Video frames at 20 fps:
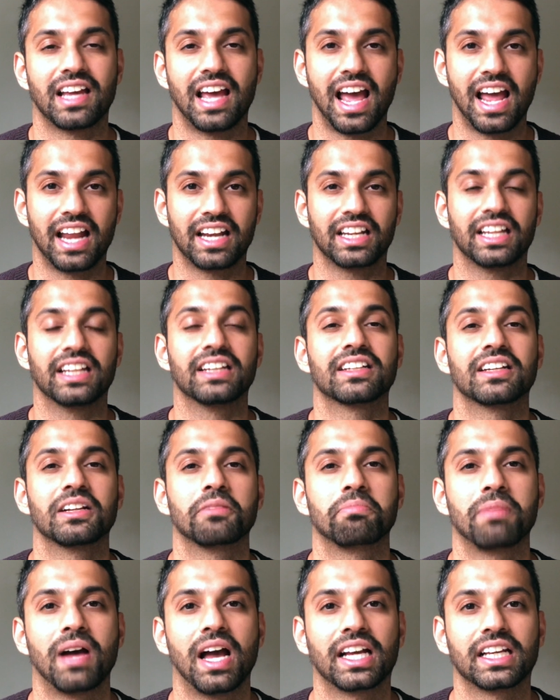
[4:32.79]
and
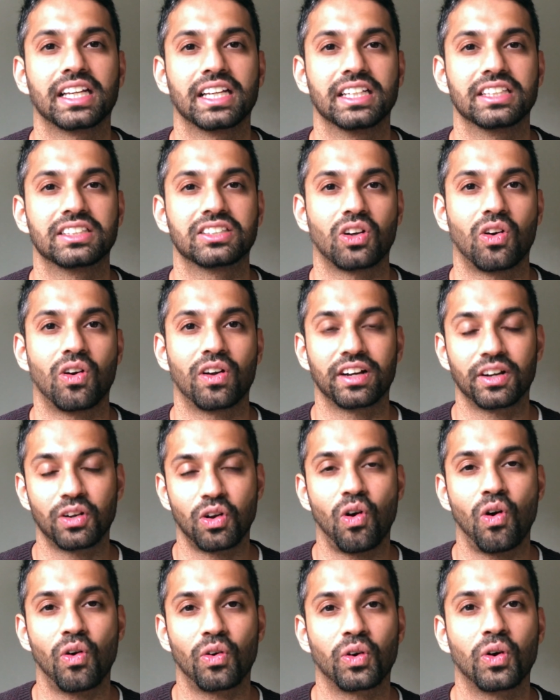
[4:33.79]
internet package on an
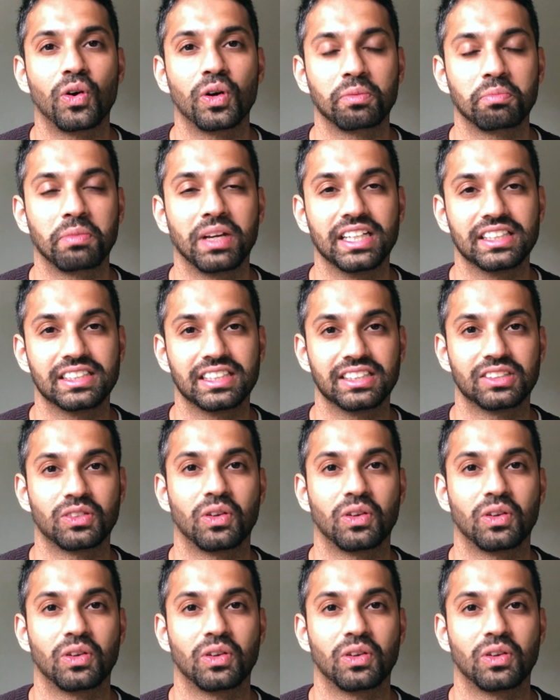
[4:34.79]
ongoing basis,